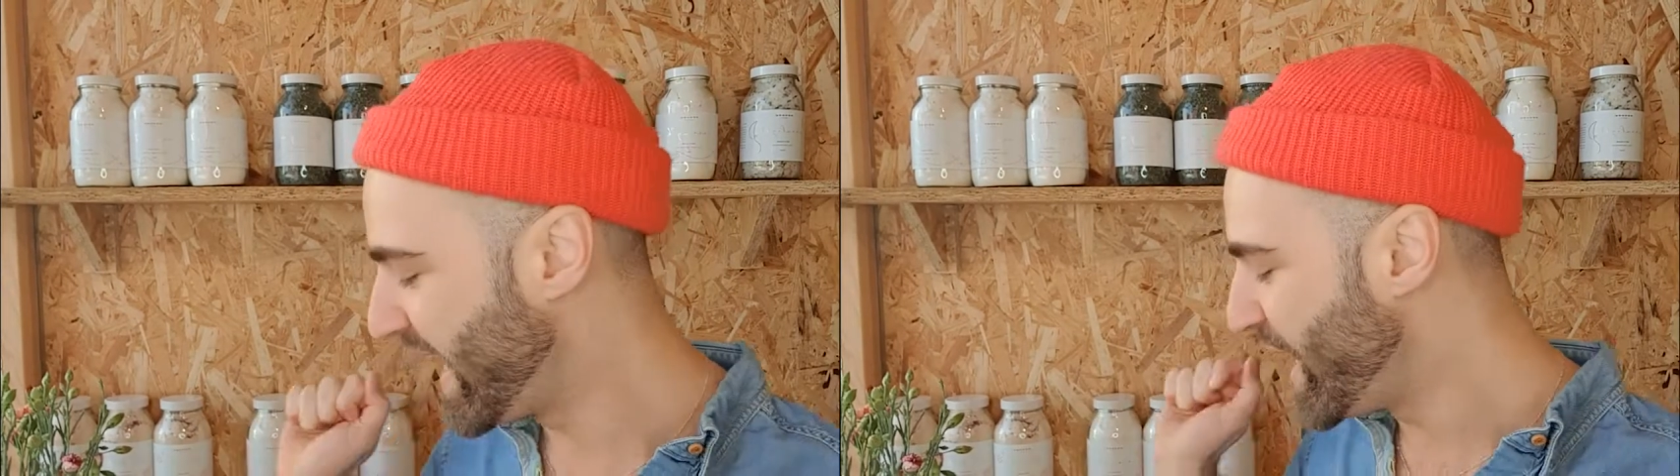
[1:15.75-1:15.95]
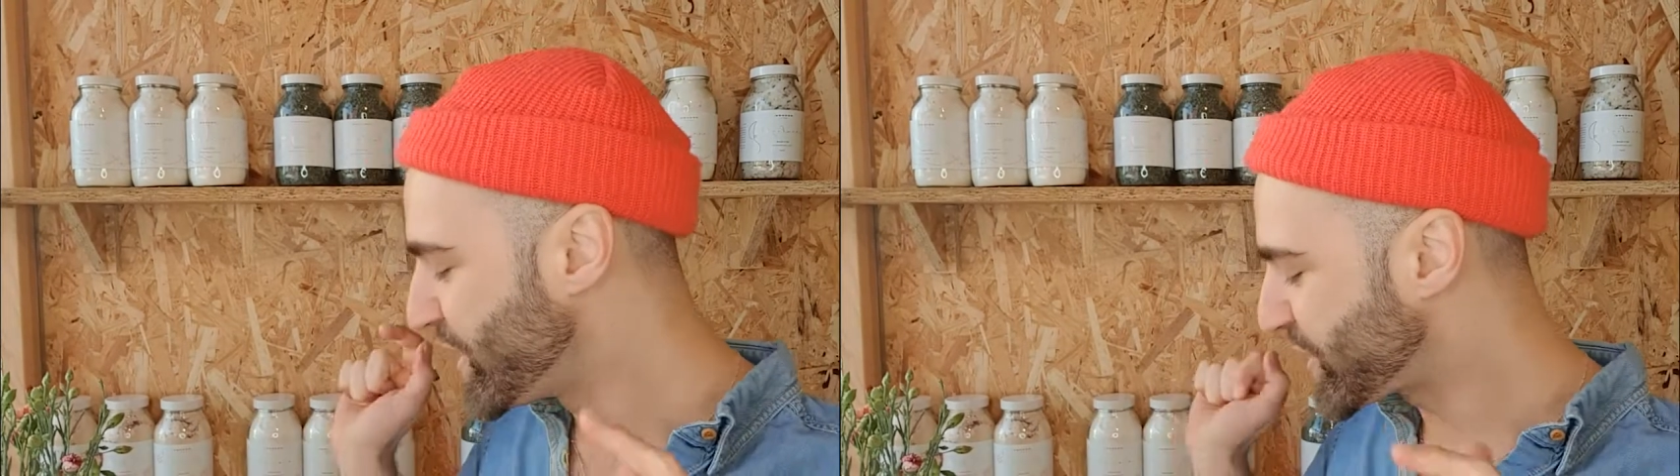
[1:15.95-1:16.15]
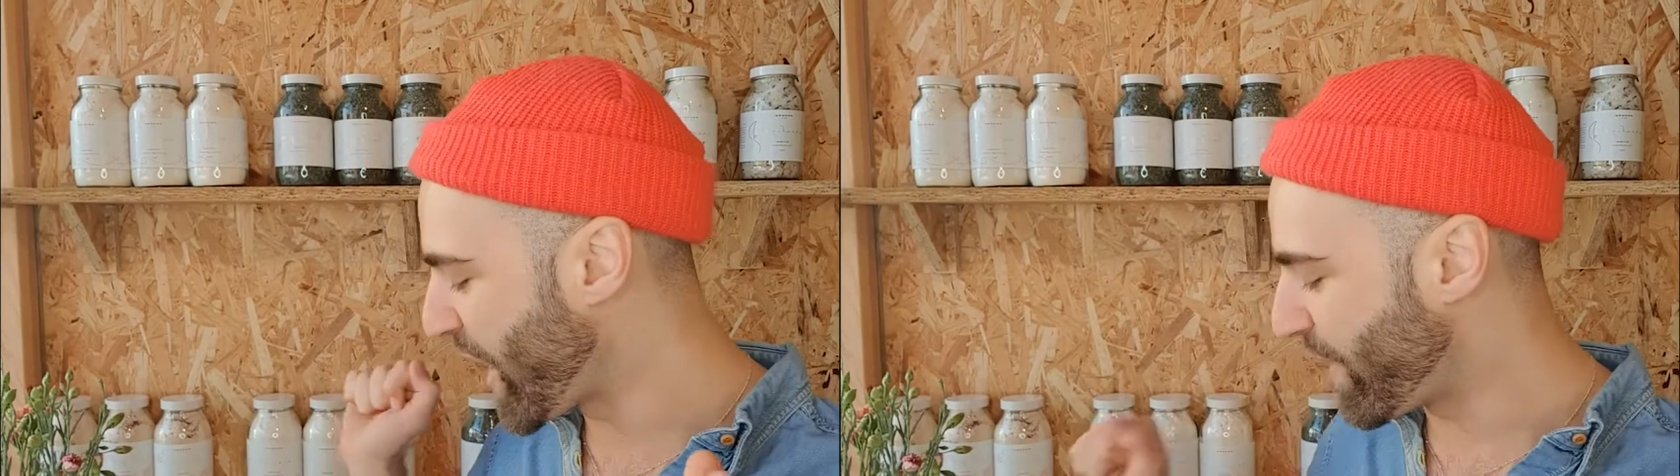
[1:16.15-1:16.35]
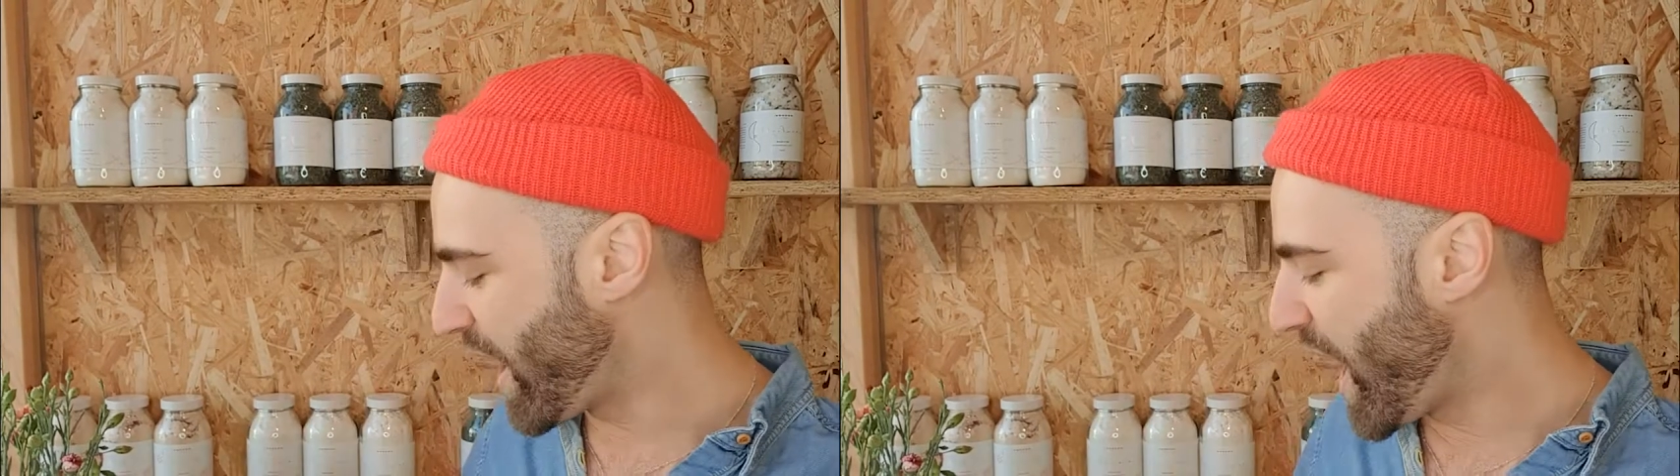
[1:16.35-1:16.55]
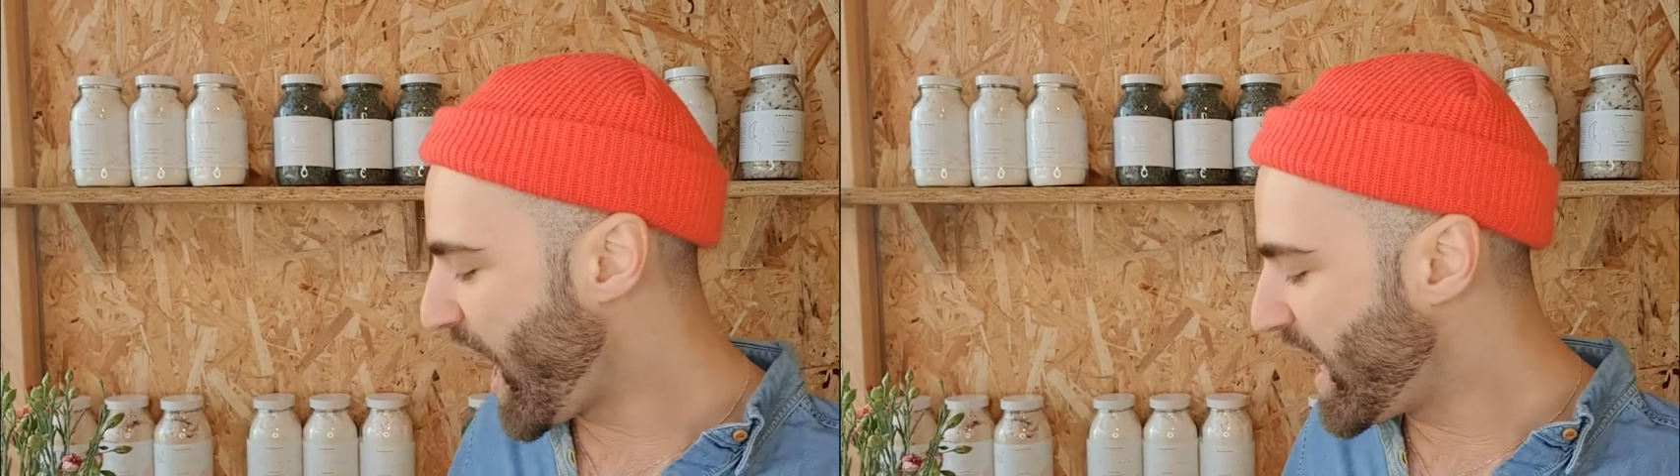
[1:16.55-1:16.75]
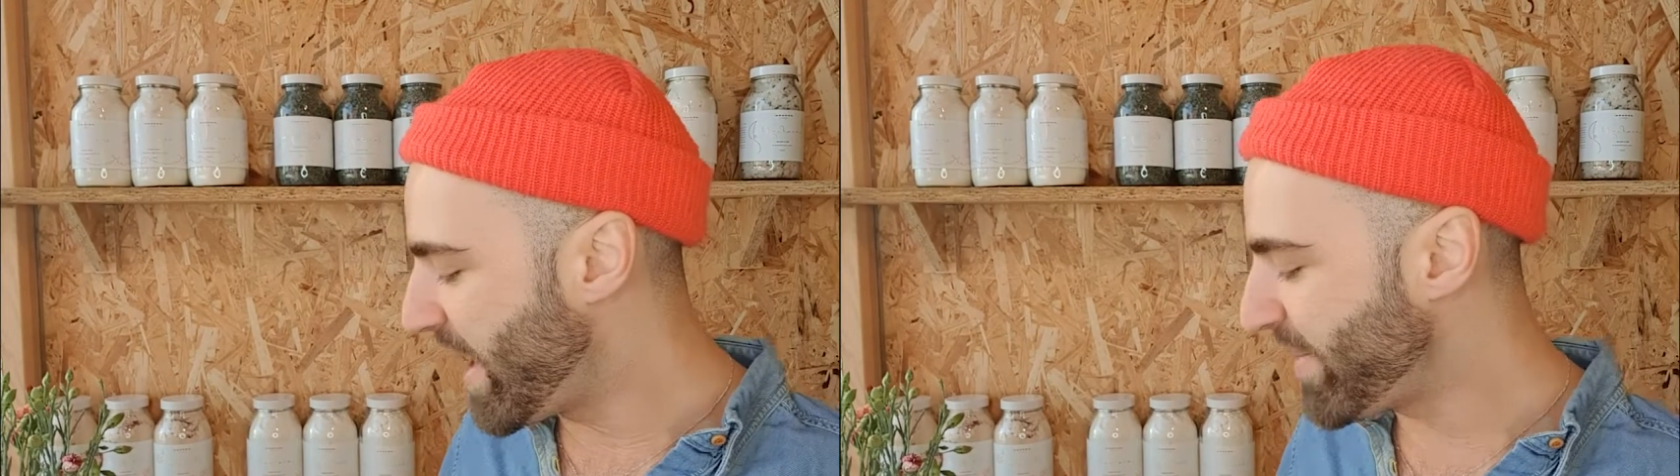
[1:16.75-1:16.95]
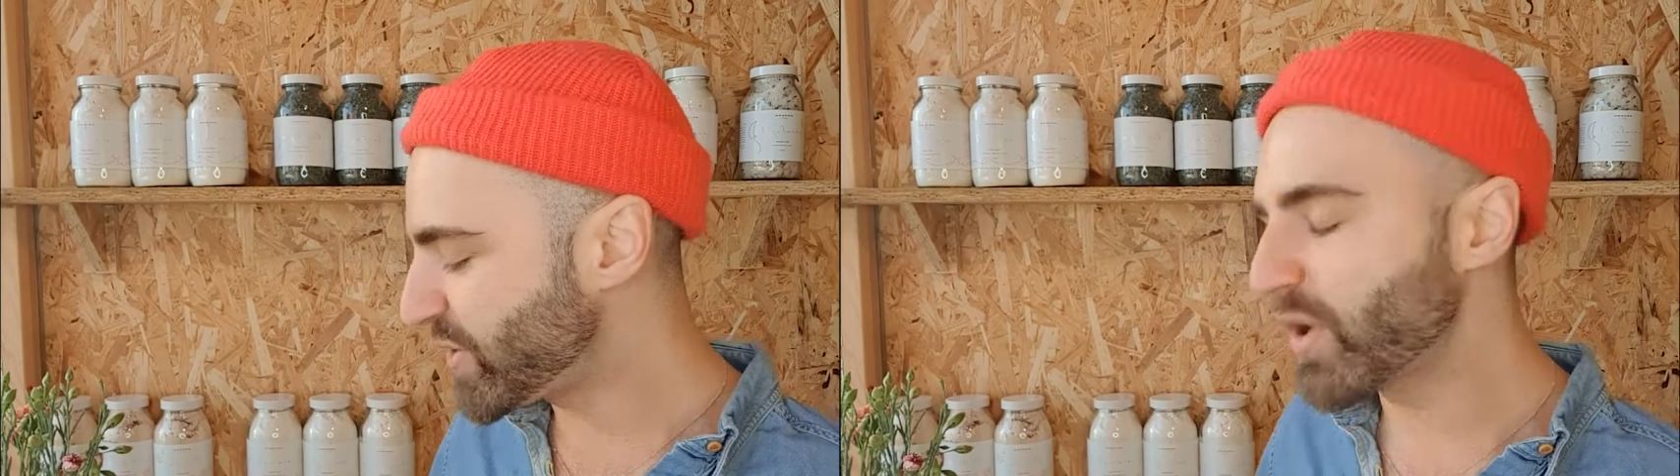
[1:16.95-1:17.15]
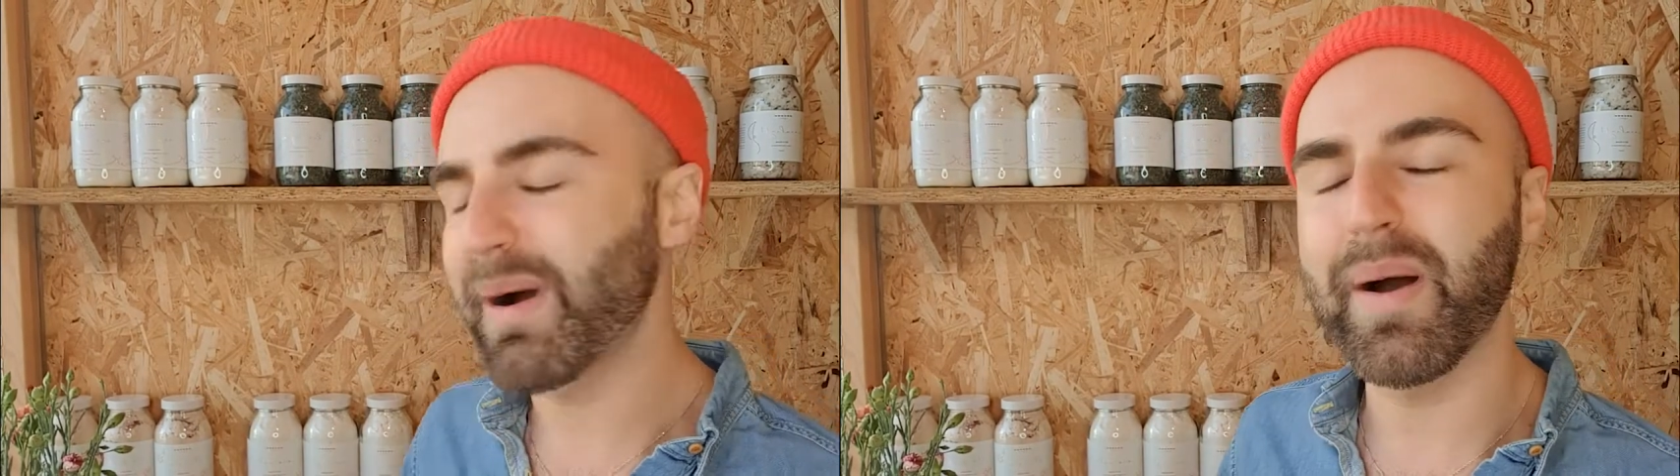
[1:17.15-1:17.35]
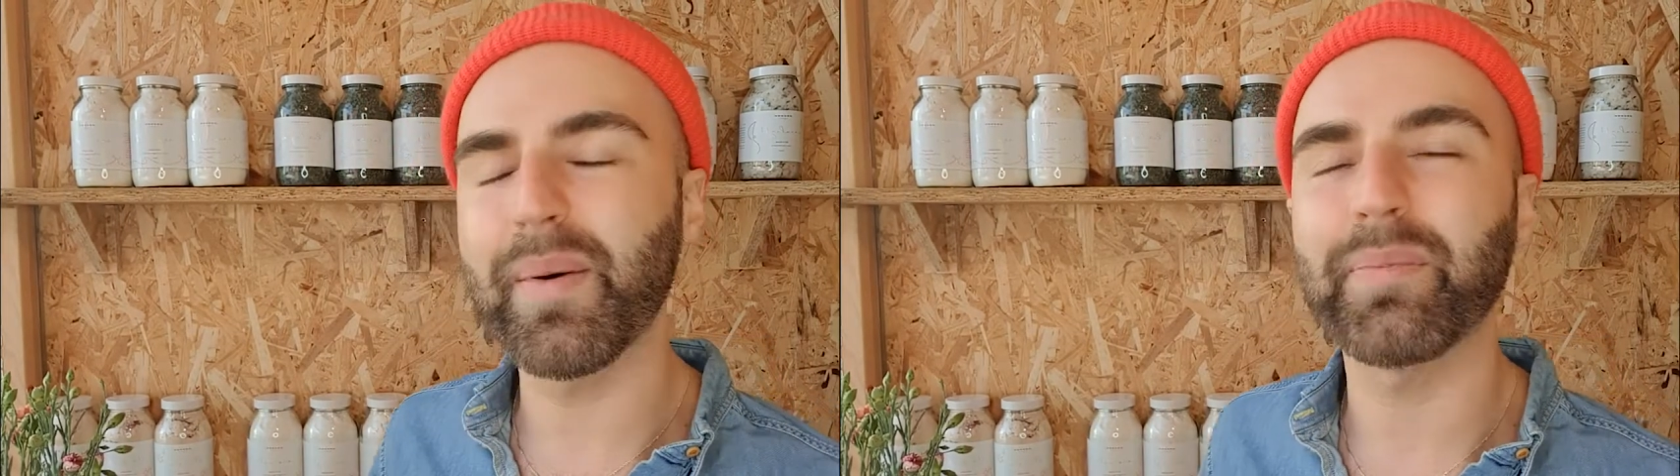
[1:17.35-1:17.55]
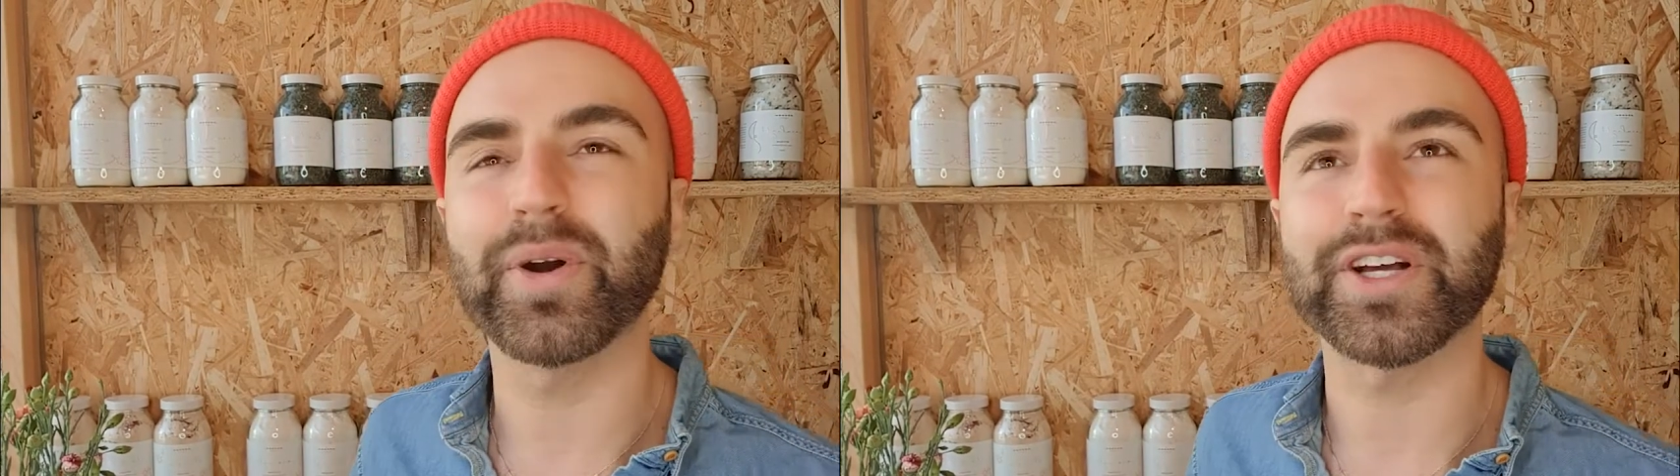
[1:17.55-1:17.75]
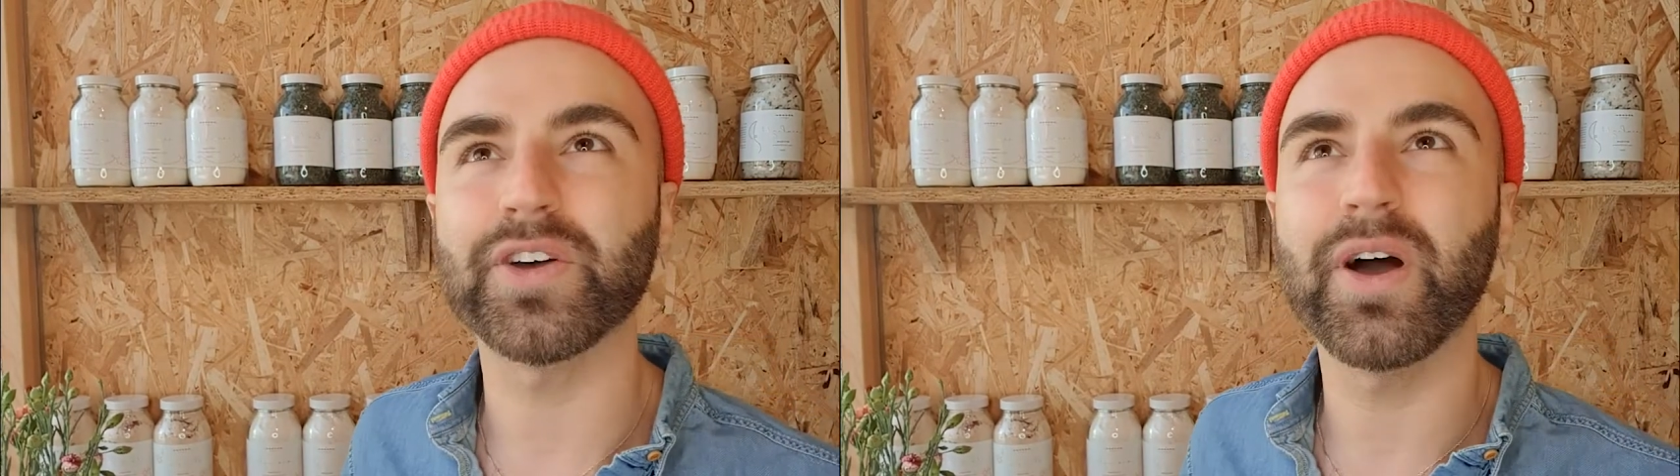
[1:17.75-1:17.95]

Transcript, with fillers: so let me talk about my bath products.